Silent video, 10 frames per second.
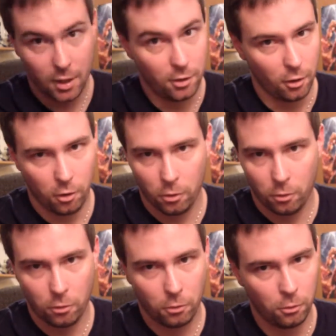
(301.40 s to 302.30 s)
an
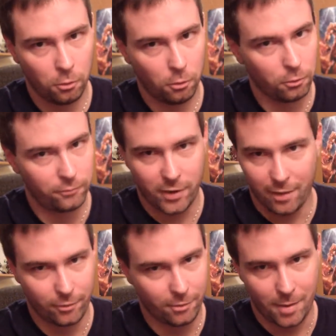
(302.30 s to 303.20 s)
old
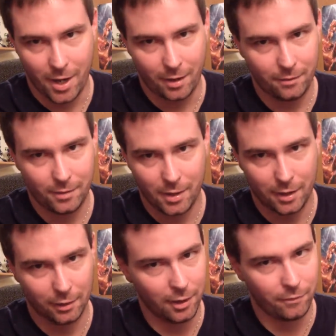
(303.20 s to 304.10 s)
favorite of mine.
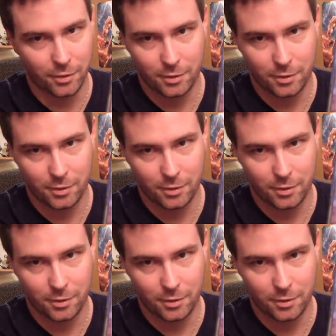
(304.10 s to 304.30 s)
I love